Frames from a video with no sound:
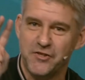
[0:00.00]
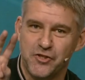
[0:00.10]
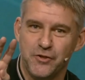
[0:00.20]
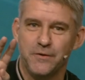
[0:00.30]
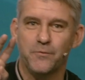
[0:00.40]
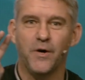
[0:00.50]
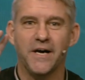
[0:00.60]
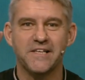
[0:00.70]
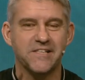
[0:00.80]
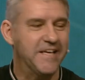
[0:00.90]
steward
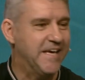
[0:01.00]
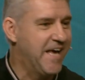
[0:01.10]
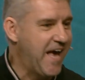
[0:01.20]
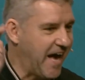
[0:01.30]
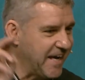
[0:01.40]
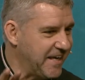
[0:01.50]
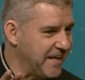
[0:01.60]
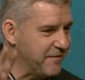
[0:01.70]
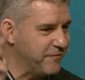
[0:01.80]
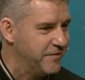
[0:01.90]
wisely, and
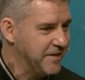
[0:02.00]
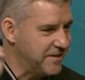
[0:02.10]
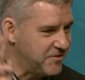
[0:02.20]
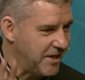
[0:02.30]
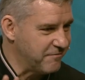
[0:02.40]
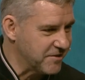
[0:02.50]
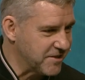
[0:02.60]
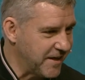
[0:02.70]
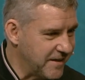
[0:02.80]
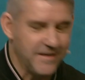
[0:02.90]
give
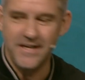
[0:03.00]
generously.